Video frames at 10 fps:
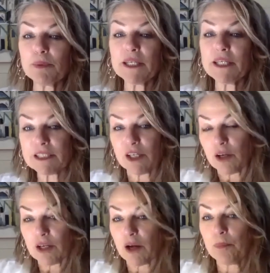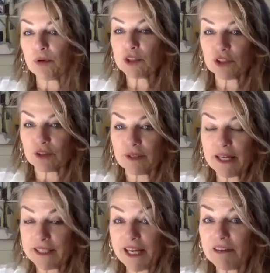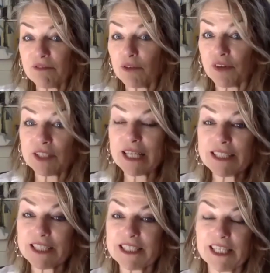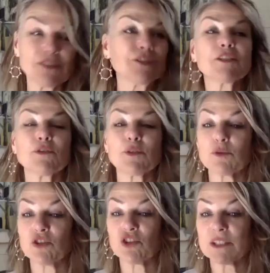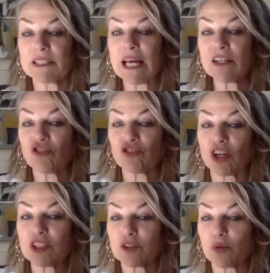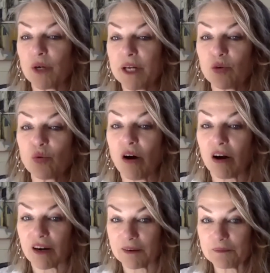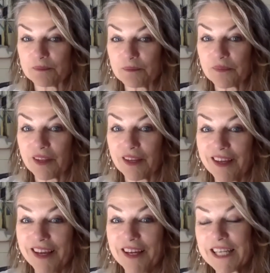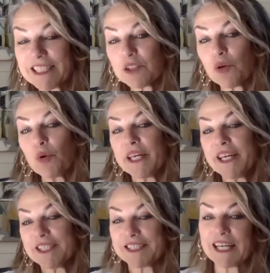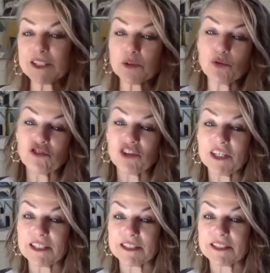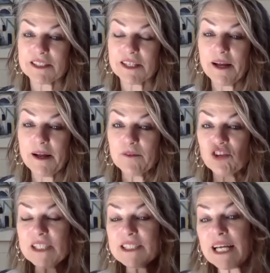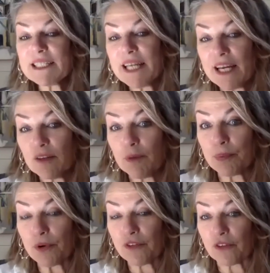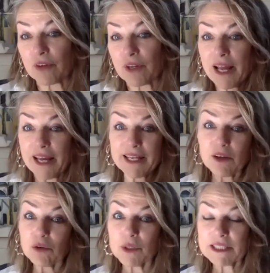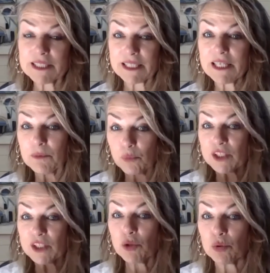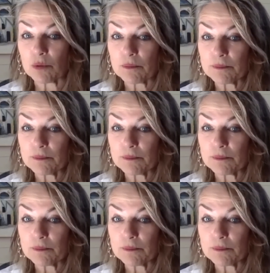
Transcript: being is a person, and they have a fantastic sentence for it, which is, that's just the way you are. That's who he is. That's who she is. She's that kind of a person. And I always say, with you,